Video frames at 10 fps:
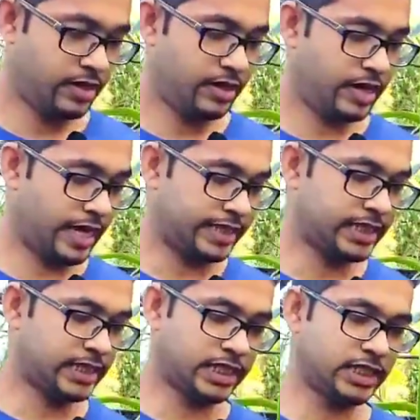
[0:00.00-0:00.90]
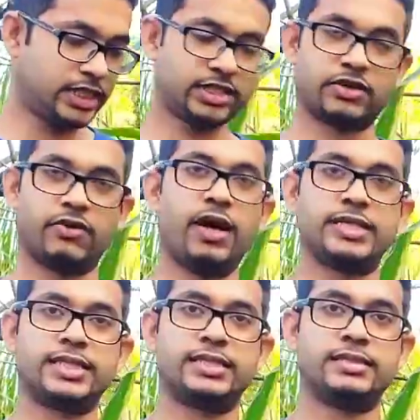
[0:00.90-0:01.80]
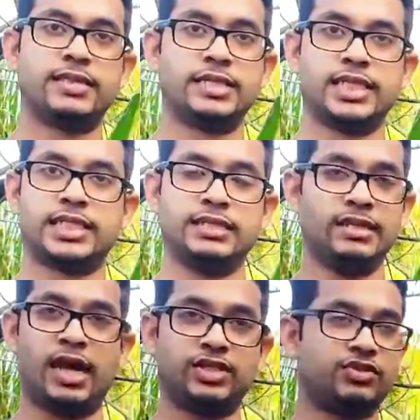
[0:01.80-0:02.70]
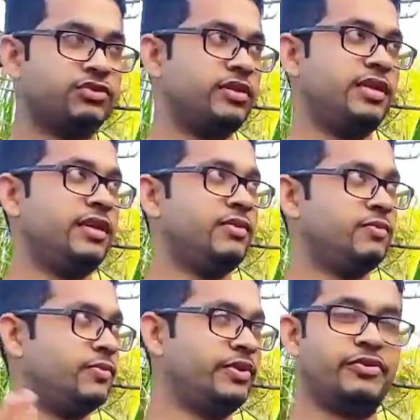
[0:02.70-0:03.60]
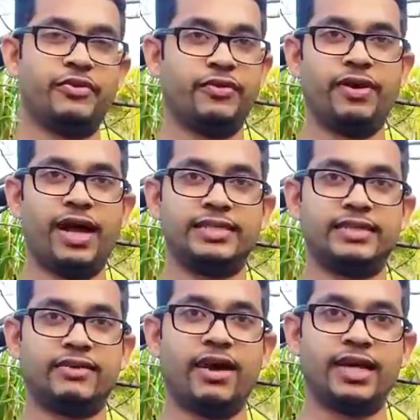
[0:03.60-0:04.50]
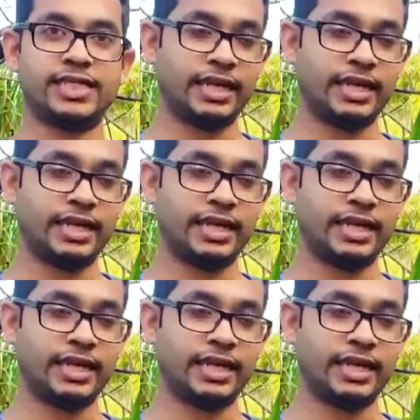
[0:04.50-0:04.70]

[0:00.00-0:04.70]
in essence, this is just a grass that just naturally would grow as a grass.